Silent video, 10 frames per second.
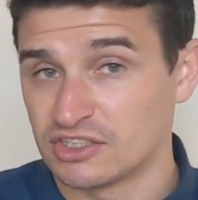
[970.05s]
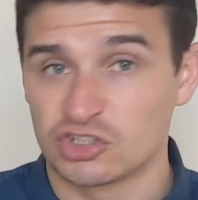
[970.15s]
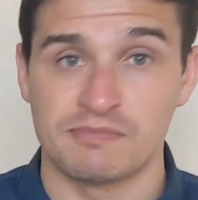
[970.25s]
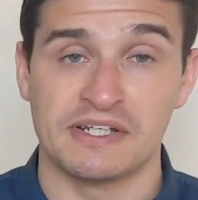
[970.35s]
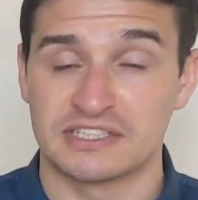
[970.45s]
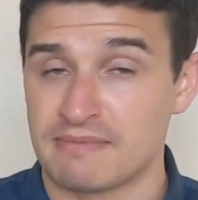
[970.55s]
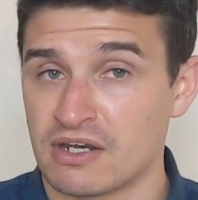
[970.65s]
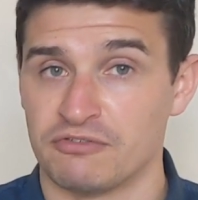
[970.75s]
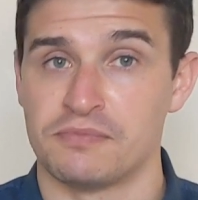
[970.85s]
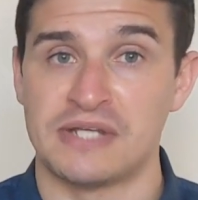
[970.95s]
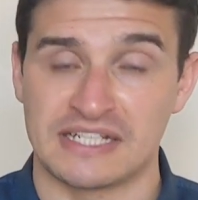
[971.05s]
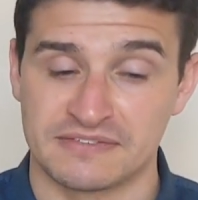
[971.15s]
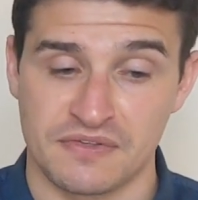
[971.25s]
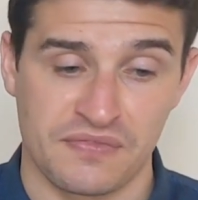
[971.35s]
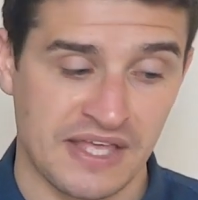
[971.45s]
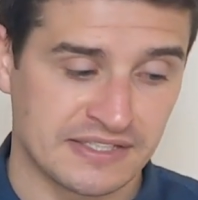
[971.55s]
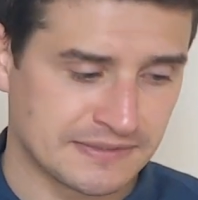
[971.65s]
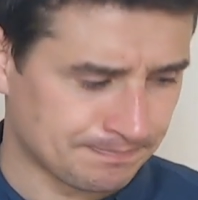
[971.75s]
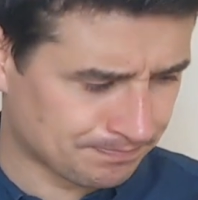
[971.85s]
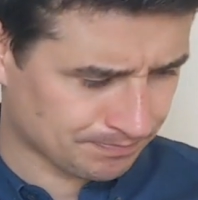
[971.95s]
a tremendous amount of objectives and
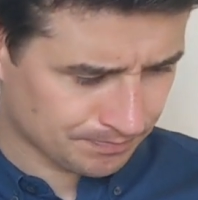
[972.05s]
things.